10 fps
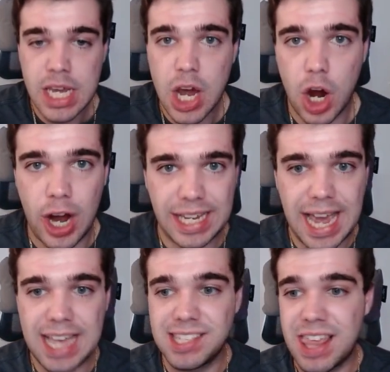All right,
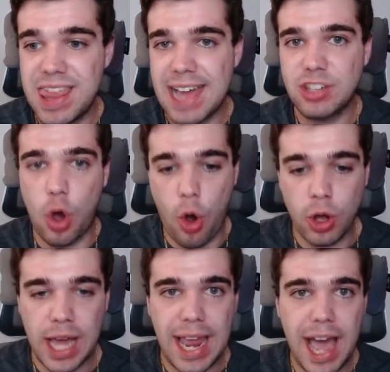guys, that's
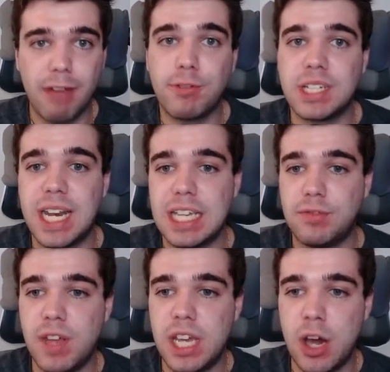all I have for today's
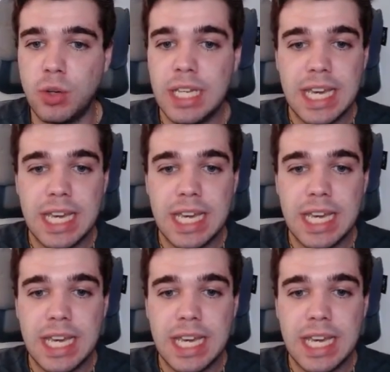video.